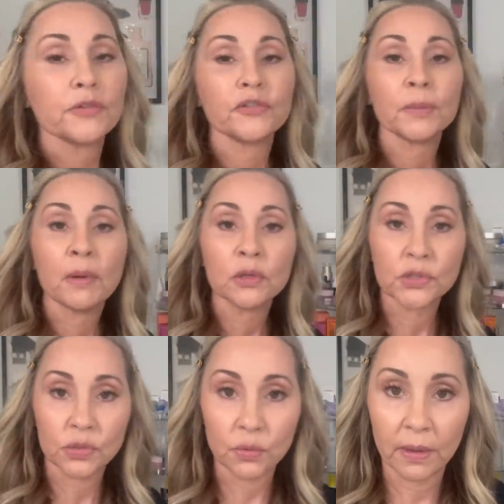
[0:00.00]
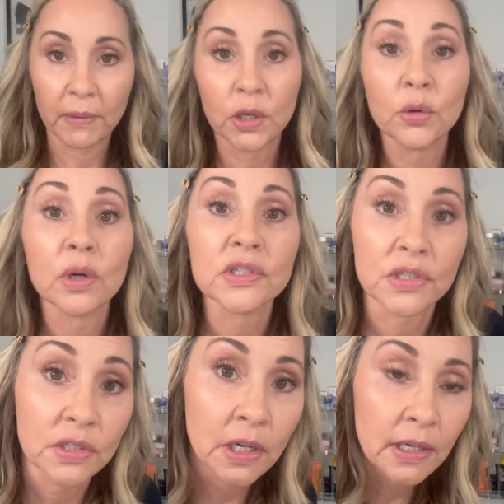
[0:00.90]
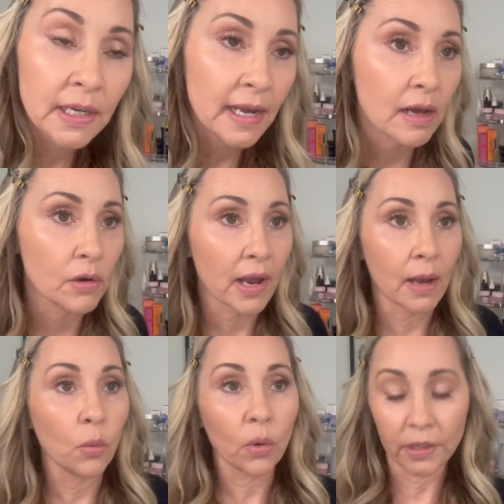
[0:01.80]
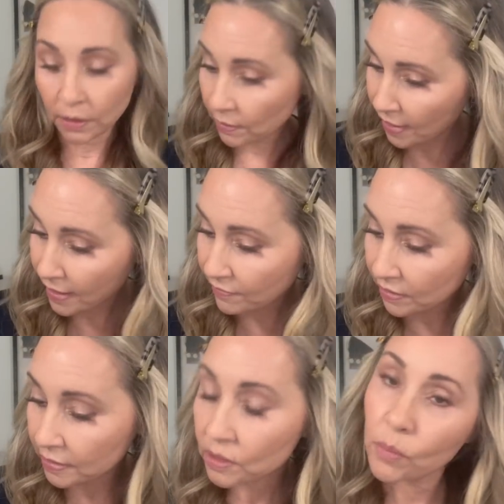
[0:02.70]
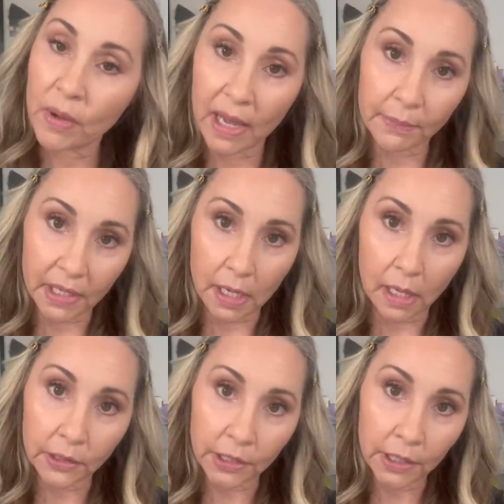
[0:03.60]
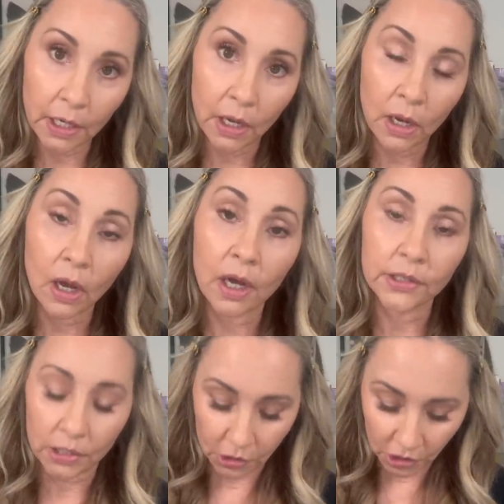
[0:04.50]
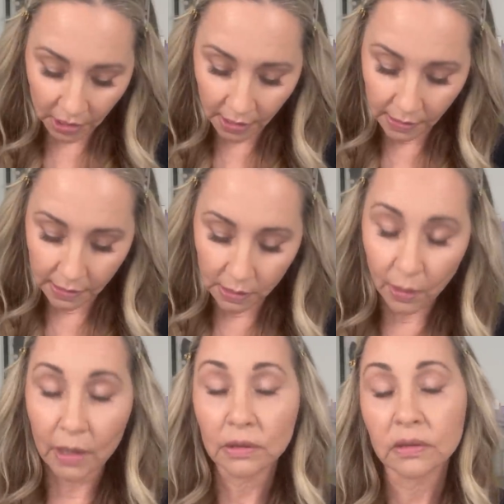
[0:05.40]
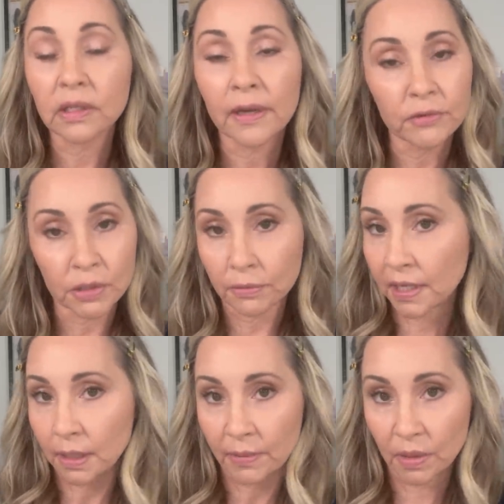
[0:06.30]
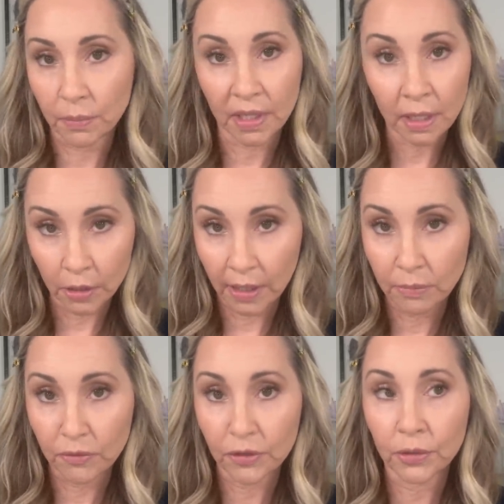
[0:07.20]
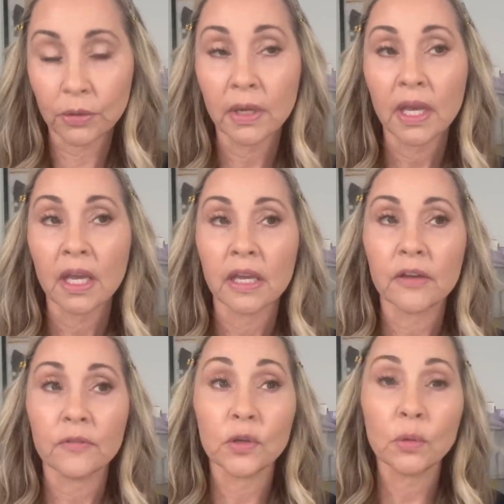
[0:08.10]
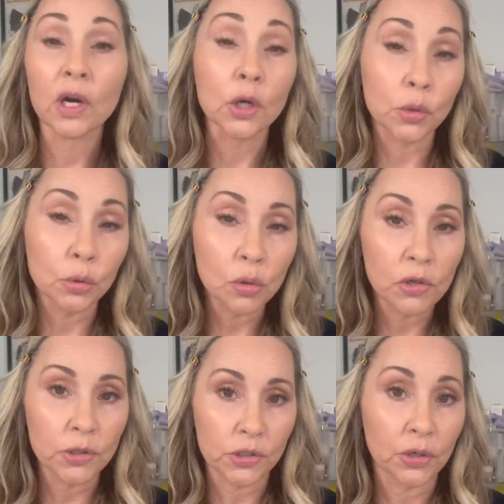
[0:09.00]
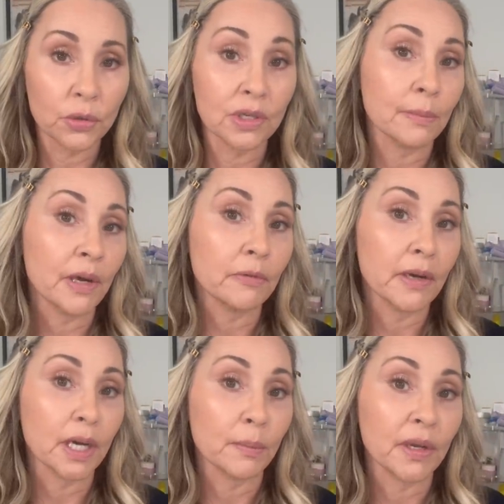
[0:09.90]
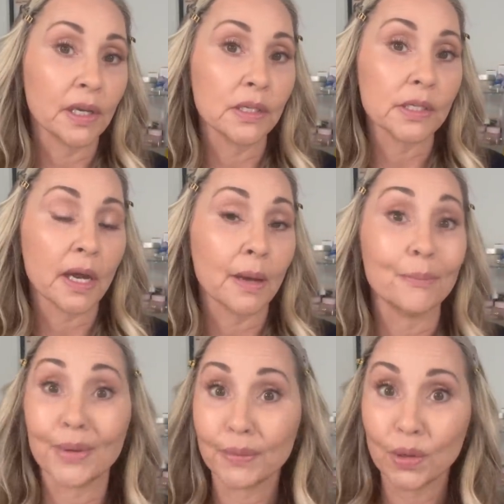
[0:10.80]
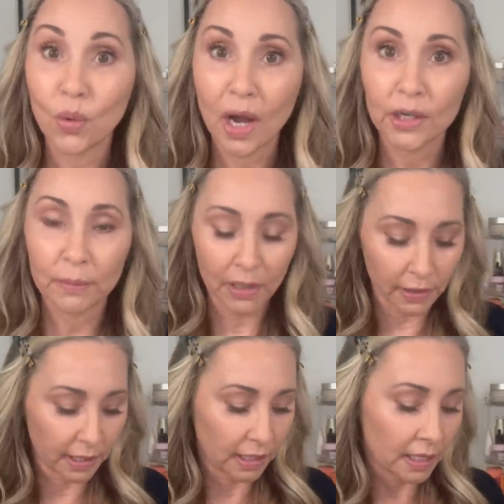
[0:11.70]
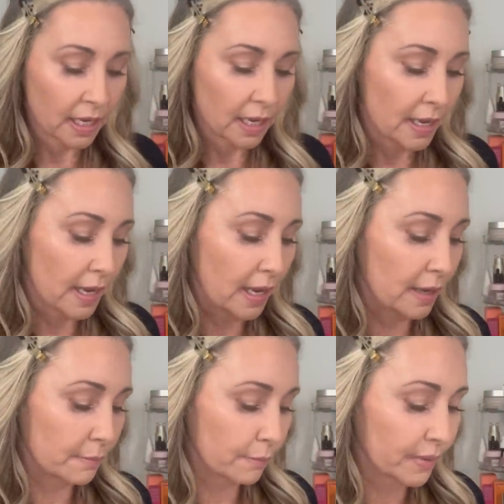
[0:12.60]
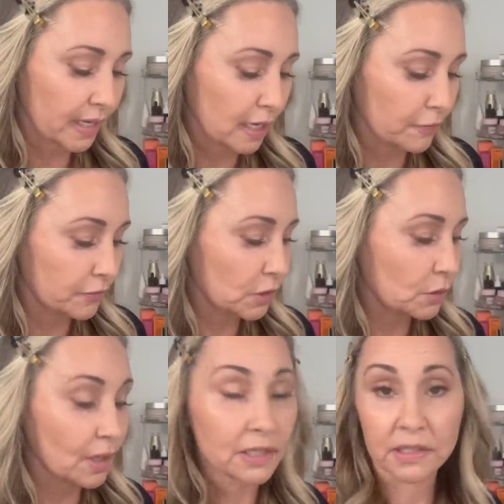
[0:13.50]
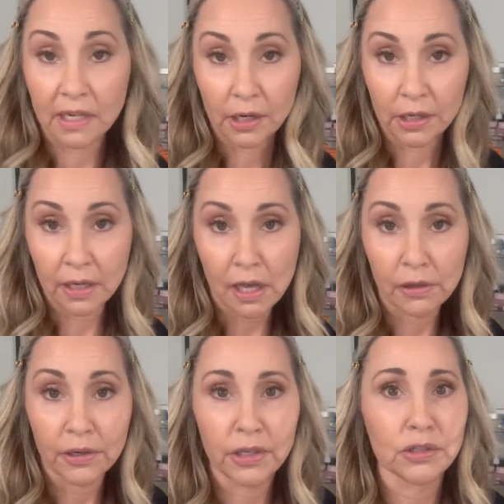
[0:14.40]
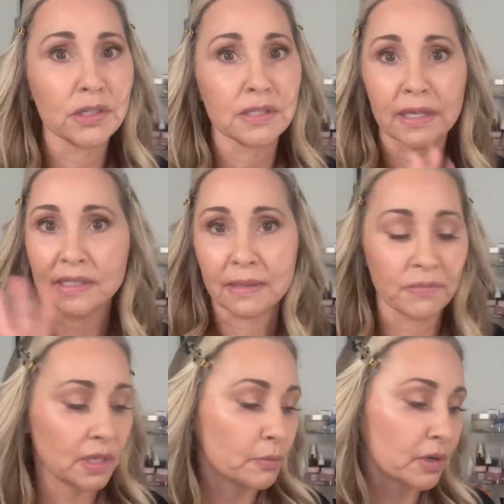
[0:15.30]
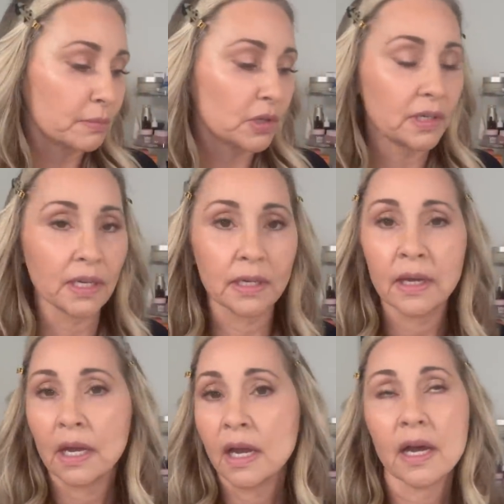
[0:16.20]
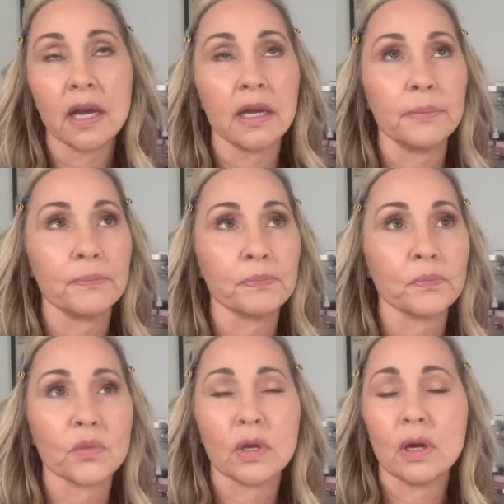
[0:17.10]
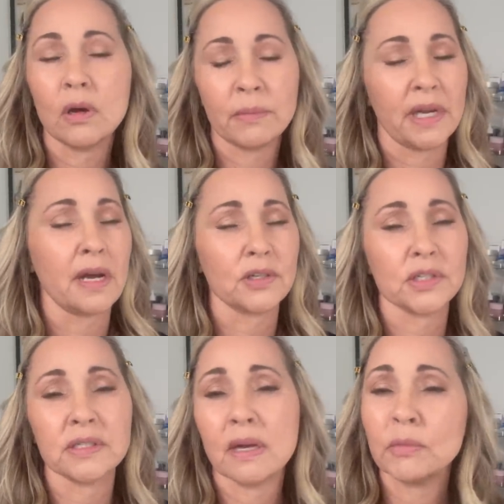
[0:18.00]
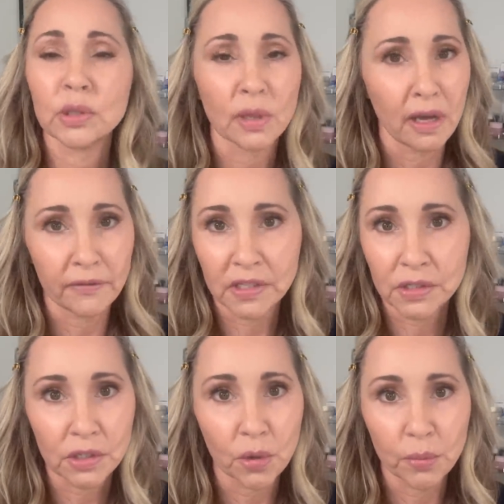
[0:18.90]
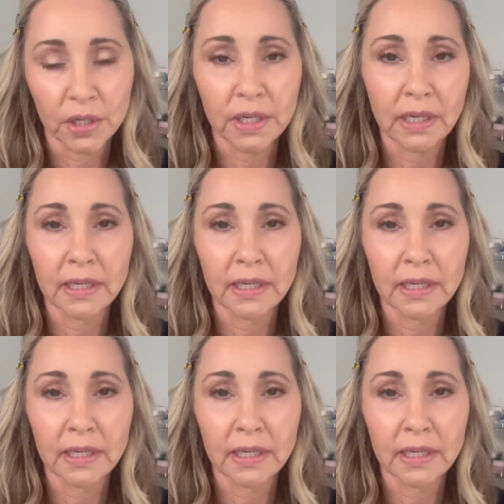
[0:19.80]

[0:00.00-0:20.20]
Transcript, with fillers: For most women who are starting out, I want you to have a little pop of color on your cheeks. So I love to recommend pink grapefruit. If you are cooler toned, I might recommend um, baby watermelon. Um, but if you are scared of color and you just like something more muted, um, oh my gosh, Summer Love is so pretty.